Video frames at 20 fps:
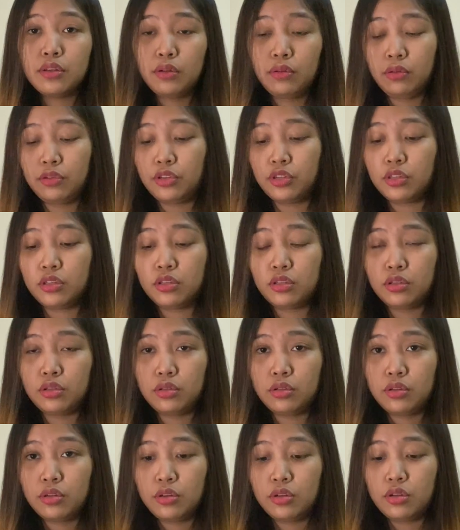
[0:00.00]
You will just
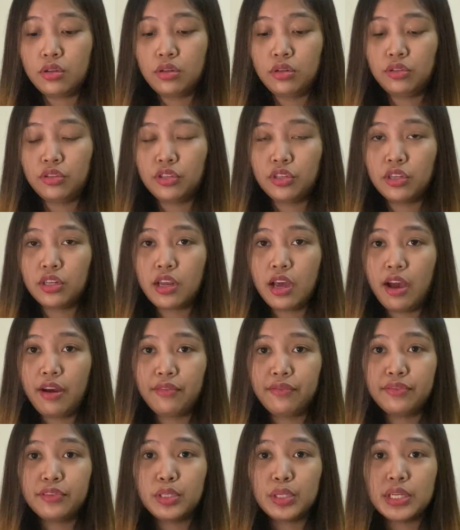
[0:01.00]
gonna
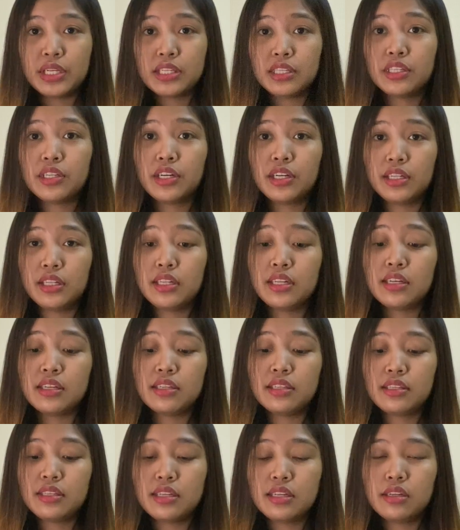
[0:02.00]
have to insert
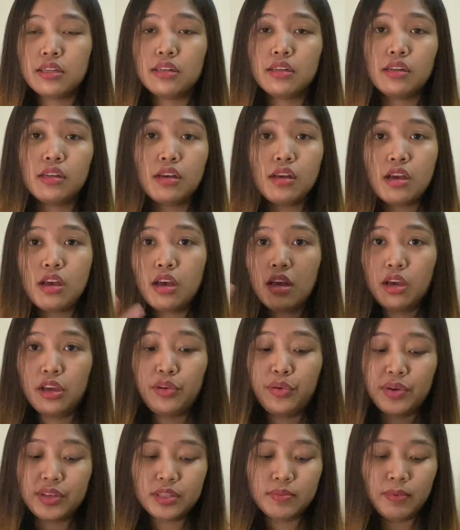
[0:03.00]
this in the
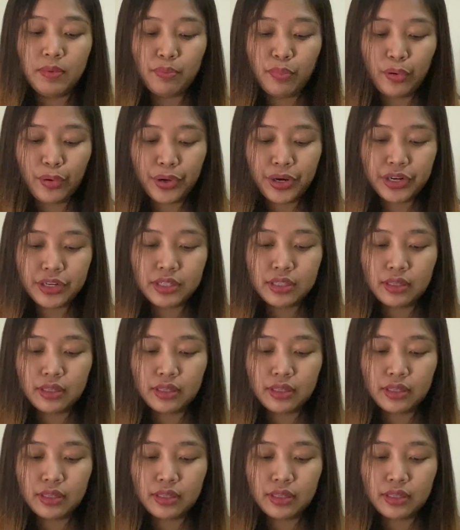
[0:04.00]
USB port.